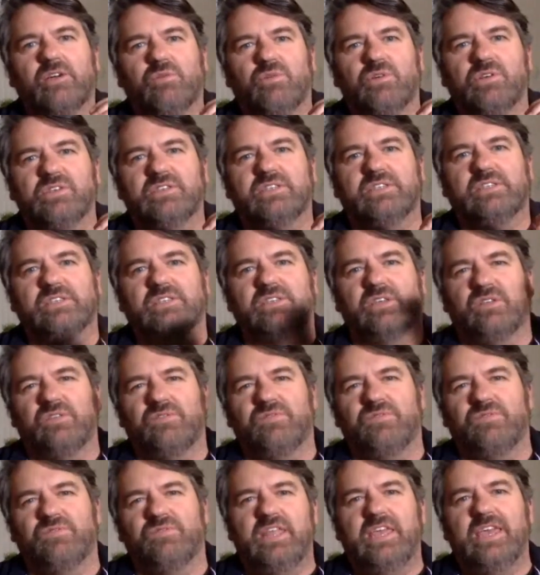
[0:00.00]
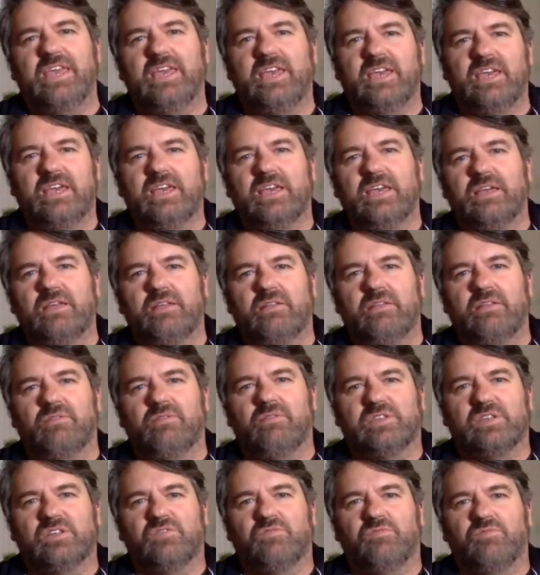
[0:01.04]
was sort of near
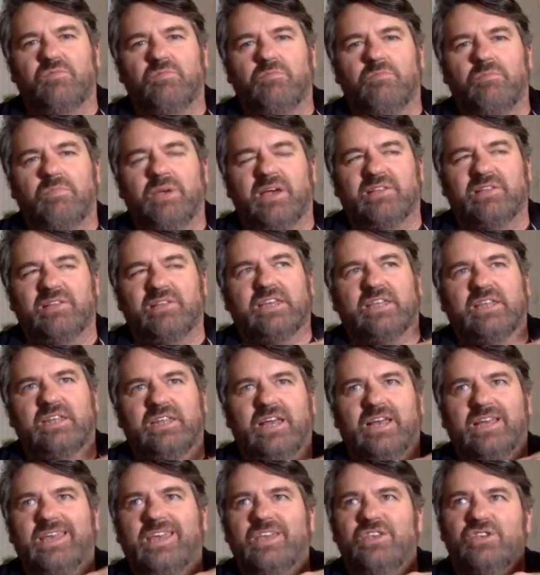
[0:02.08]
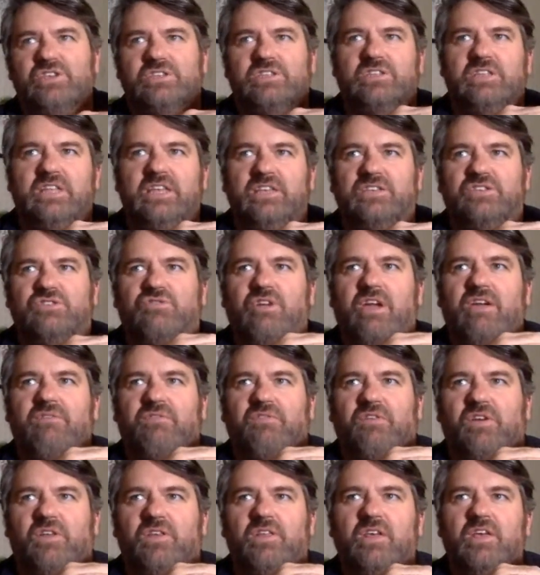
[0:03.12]
sort of Mount Taranaki, just near
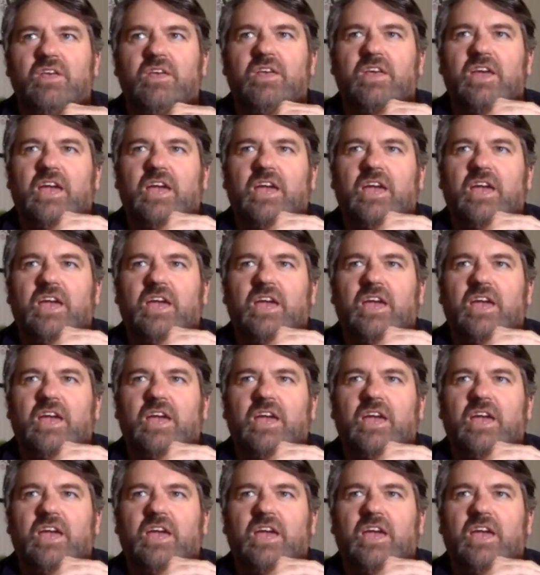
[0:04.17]
Stratford.